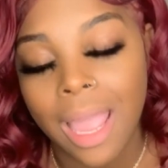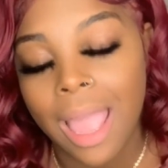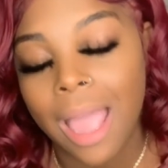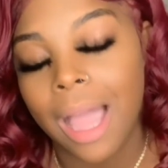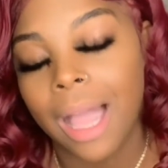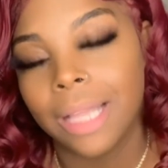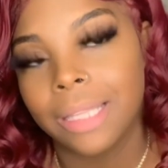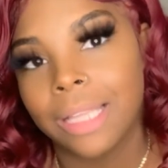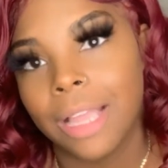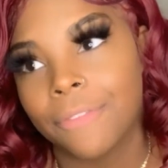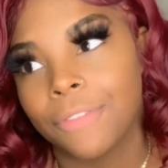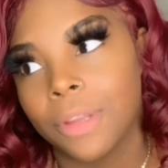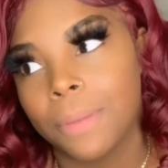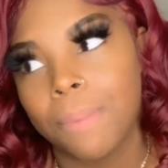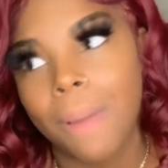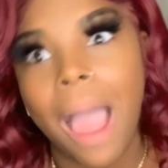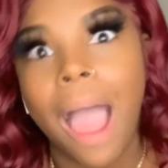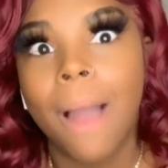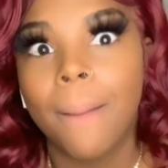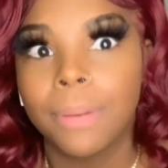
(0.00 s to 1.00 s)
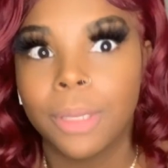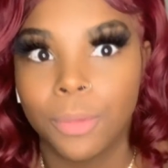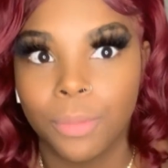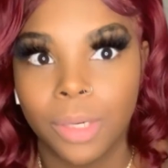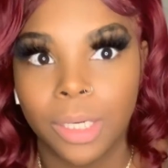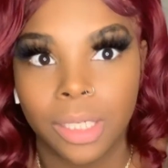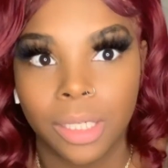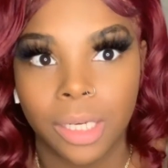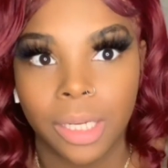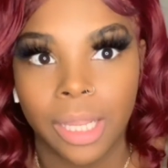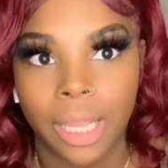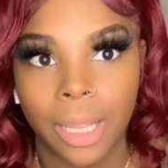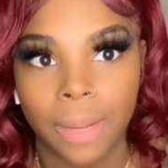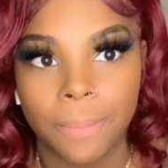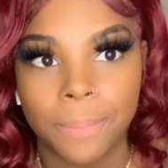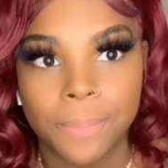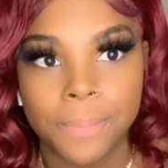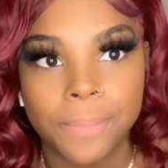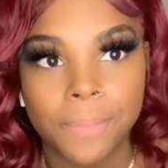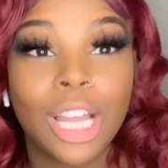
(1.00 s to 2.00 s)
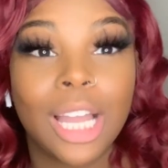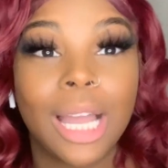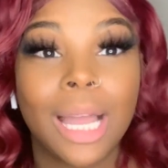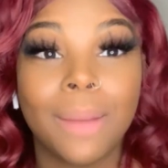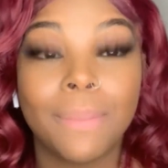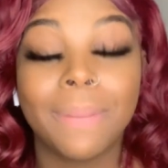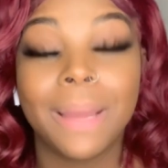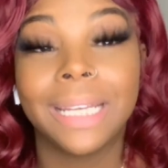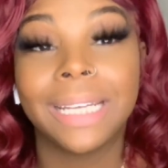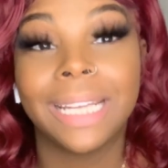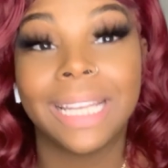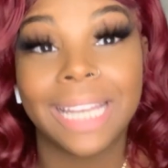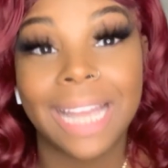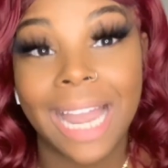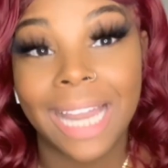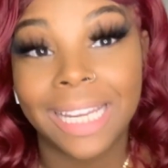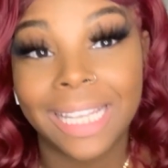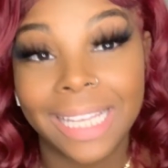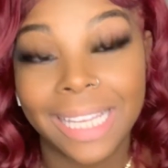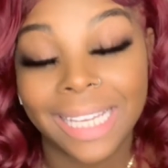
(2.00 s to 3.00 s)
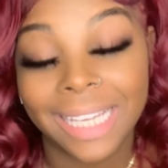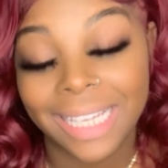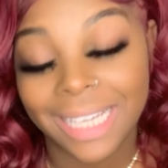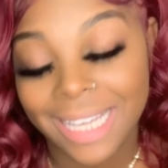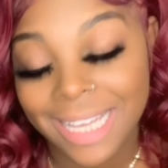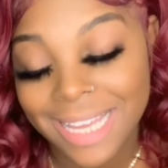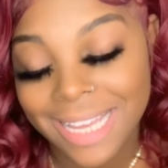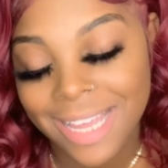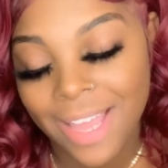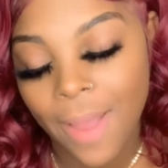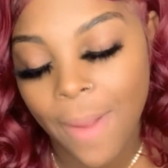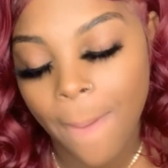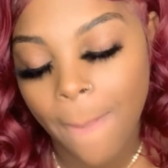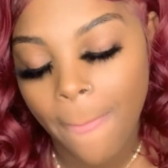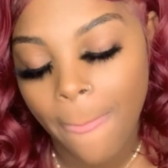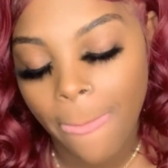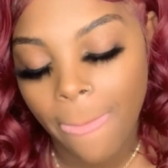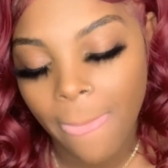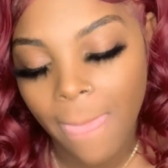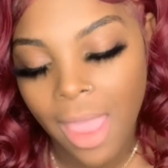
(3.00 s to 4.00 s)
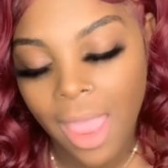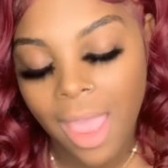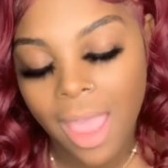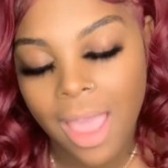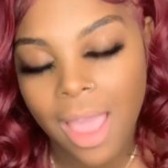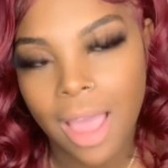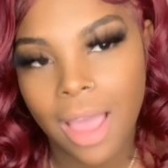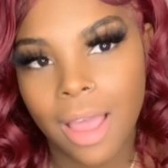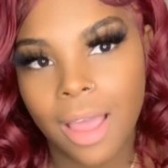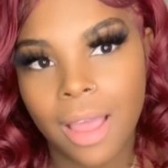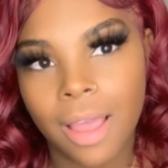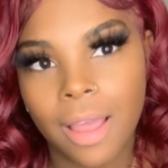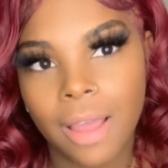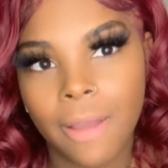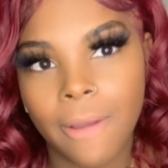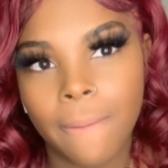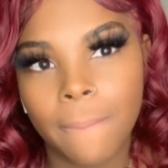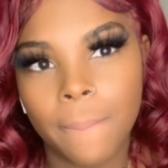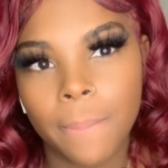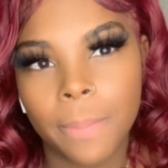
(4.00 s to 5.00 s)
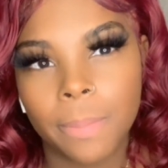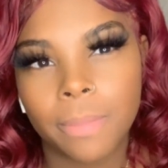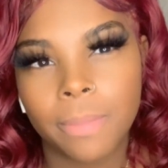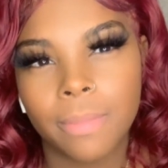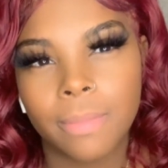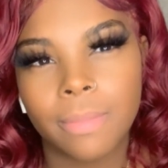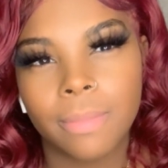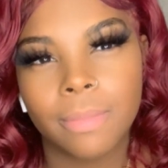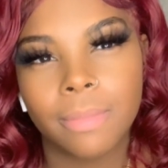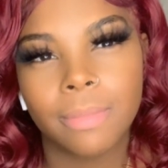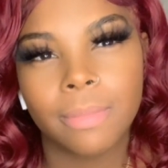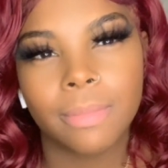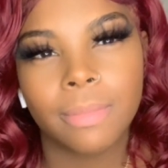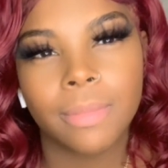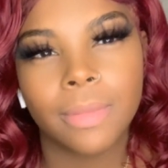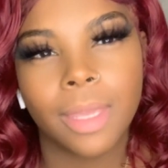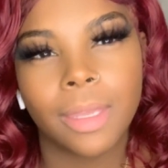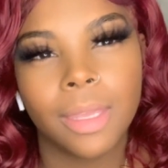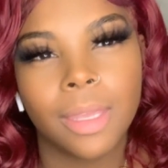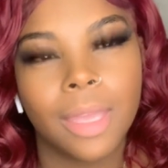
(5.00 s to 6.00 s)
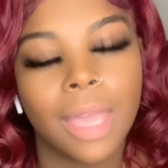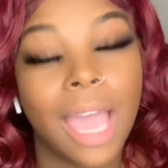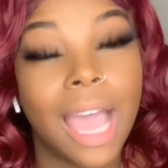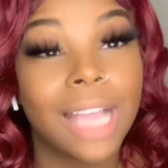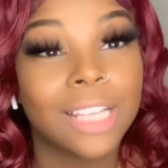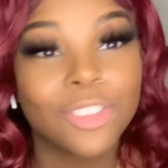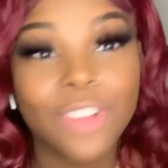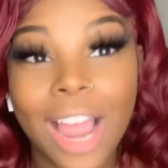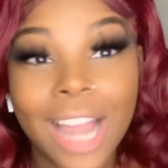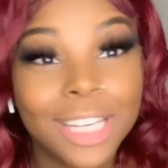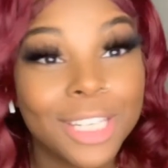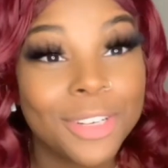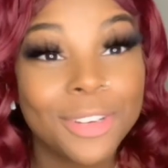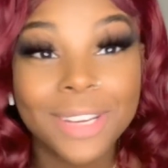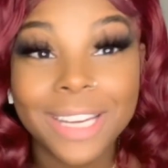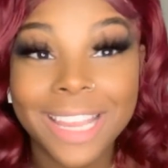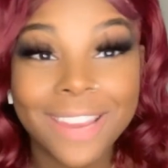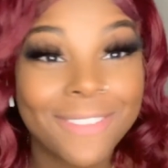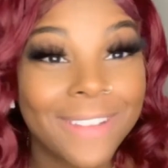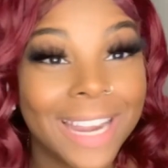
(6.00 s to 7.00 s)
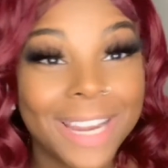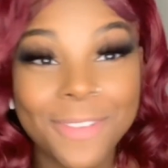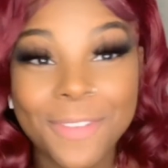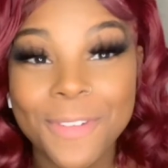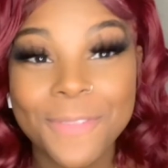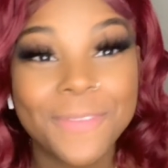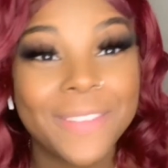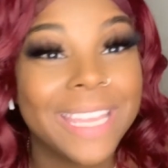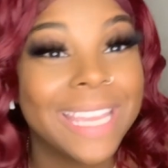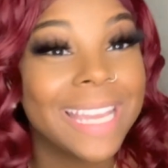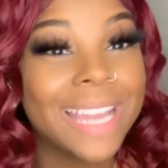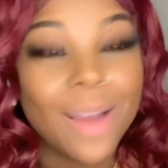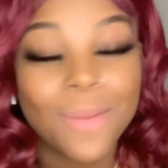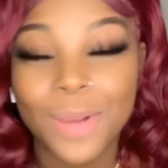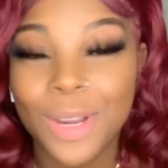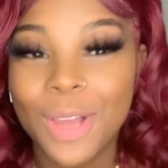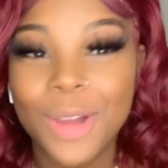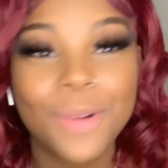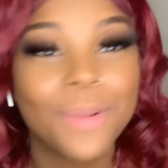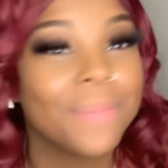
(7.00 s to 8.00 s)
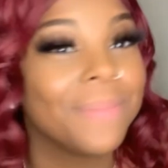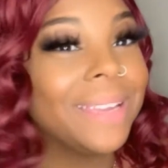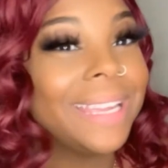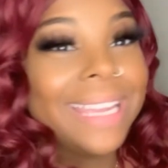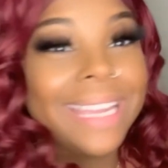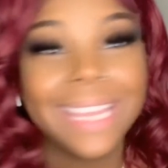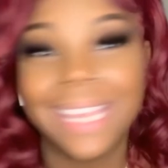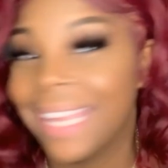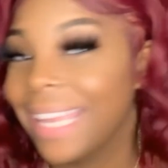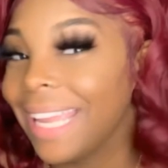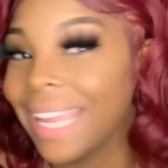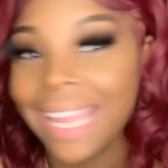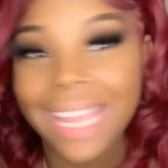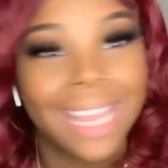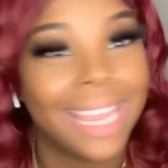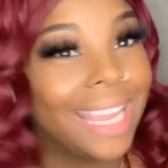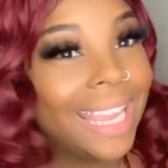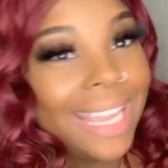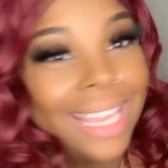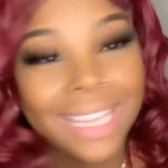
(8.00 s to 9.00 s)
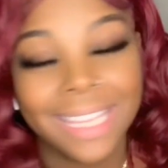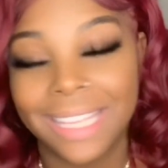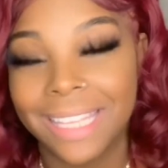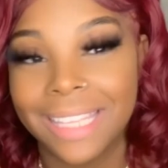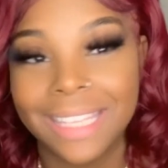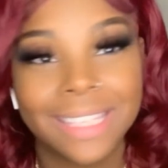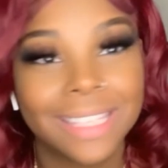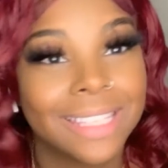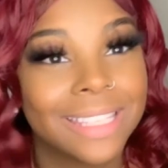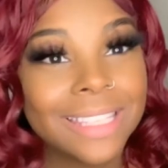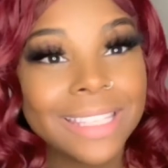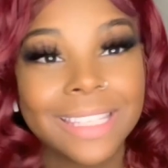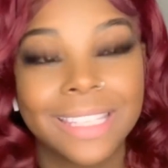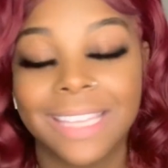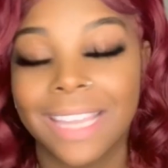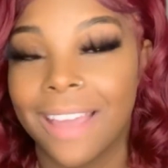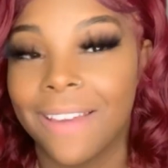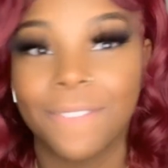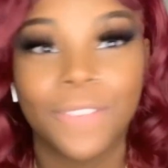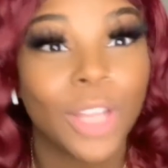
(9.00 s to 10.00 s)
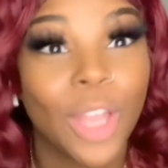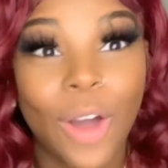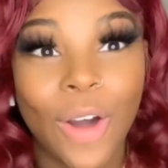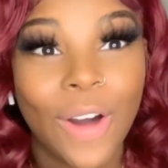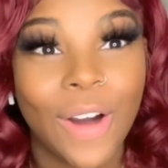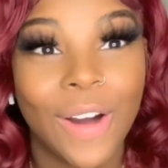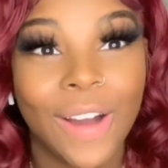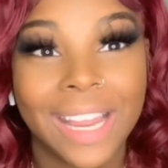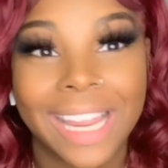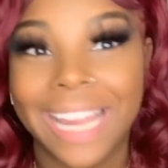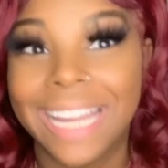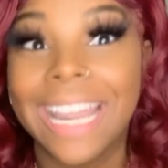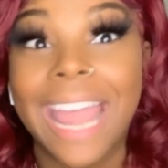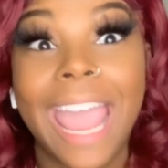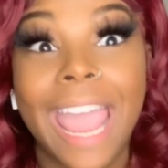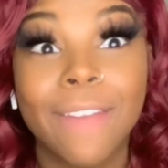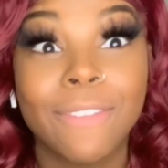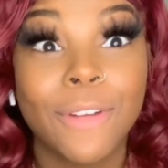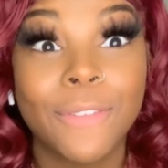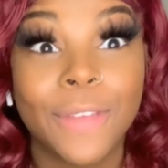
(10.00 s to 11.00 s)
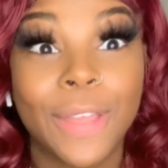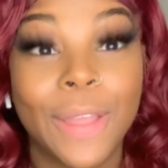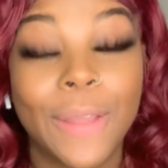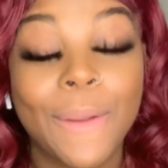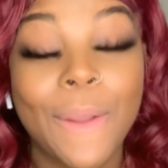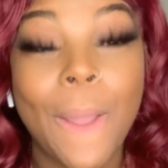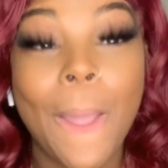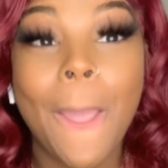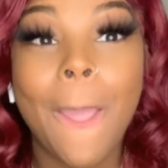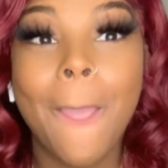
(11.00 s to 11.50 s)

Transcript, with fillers: I definitely probably would again. I'm about to get out of here um, I tried to do the get ready with me, come along with me, and the vlog and the hair review.